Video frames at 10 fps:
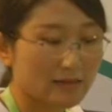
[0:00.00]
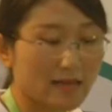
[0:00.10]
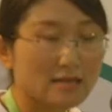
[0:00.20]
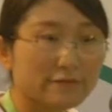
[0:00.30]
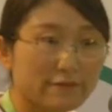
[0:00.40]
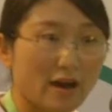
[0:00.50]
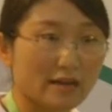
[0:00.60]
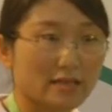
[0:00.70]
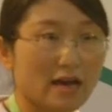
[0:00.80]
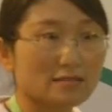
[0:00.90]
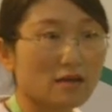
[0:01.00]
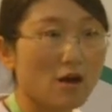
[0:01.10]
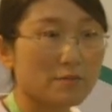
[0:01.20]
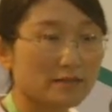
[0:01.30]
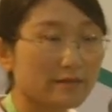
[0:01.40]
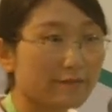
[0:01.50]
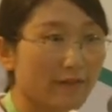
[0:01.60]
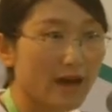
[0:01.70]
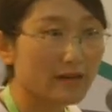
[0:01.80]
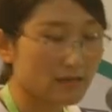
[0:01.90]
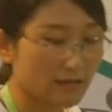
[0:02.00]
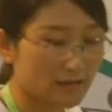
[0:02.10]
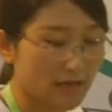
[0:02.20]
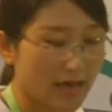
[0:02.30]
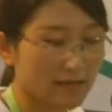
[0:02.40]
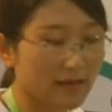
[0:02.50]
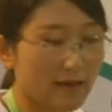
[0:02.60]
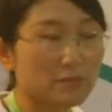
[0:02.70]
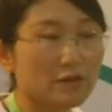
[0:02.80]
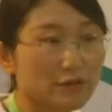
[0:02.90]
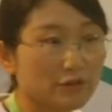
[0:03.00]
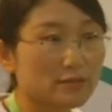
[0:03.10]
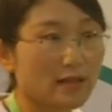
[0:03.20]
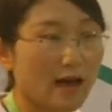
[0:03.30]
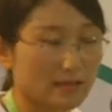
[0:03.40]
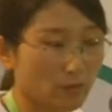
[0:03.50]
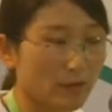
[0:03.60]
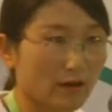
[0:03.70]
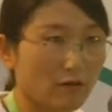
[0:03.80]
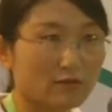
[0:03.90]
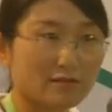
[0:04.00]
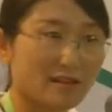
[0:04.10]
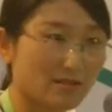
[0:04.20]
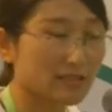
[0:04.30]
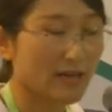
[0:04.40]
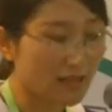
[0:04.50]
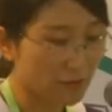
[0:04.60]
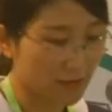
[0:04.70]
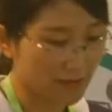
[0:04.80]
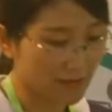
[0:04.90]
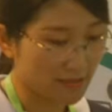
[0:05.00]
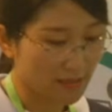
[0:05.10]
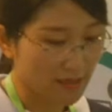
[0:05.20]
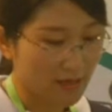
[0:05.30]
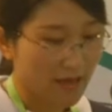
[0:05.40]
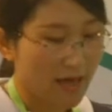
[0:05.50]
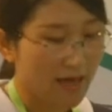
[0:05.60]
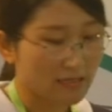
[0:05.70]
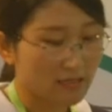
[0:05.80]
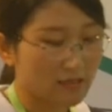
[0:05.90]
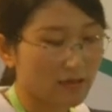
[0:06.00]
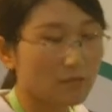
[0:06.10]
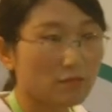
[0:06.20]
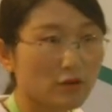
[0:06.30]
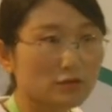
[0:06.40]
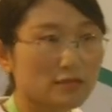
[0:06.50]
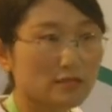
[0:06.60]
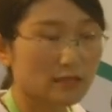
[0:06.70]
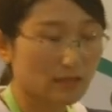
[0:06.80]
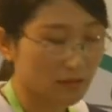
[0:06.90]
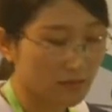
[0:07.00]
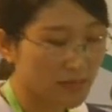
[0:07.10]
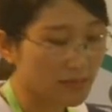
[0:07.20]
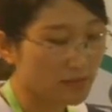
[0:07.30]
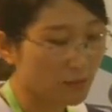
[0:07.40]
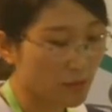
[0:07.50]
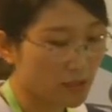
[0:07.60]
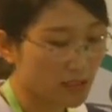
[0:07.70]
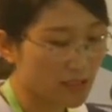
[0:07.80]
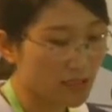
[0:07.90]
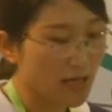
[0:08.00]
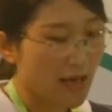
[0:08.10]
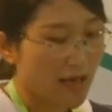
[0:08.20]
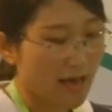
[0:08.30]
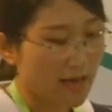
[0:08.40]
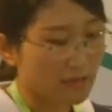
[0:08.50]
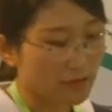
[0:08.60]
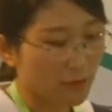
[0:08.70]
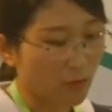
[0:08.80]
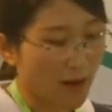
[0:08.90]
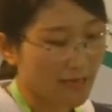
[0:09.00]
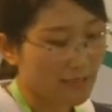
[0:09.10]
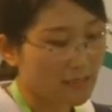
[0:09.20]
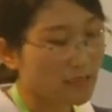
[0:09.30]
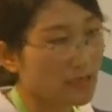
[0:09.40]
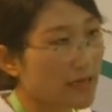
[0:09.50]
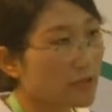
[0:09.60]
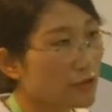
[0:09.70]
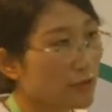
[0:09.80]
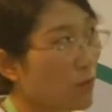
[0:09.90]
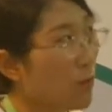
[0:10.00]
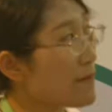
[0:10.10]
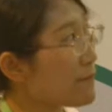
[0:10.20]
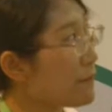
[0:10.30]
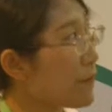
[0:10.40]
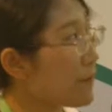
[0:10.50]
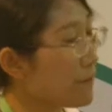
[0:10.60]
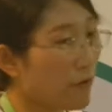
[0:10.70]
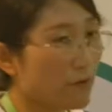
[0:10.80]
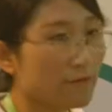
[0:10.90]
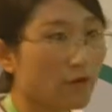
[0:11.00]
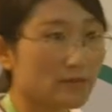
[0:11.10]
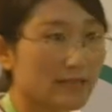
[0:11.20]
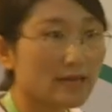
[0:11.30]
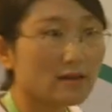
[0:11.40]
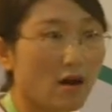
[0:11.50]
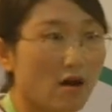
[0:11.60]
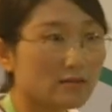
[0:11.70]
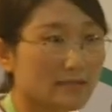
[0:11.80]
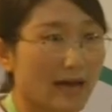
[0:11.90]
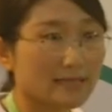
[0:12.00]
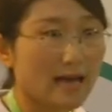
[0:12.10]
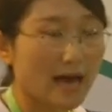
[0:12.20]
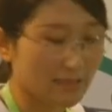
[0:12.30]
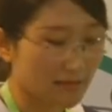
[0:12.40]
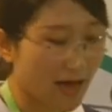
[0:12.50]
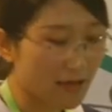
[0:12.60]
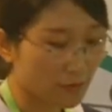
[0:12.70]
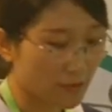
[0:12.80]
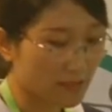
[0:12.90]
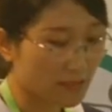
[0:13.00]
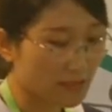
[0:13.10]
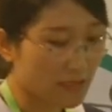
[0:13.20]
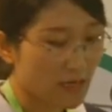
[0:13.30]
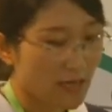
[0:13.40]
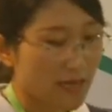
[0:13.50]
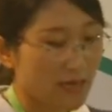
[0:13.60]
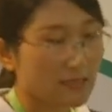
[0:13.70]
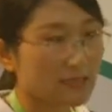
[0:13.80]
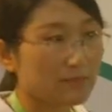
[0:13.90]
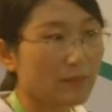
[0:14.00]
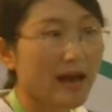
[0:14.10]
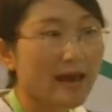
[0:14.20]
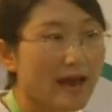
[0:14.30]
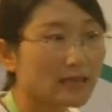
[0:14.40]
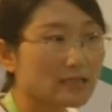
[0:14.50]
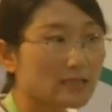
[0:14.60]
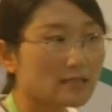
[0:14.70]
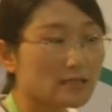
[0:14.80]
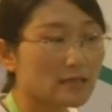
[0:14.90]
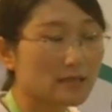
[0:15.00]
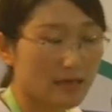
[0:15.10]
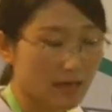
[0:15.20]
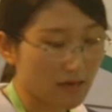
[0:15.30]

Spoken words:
classified as opacifiers and can be used as well, not colorant. And the most amended version has revised the entry 144 for zinc oxide as colorant, and by adding the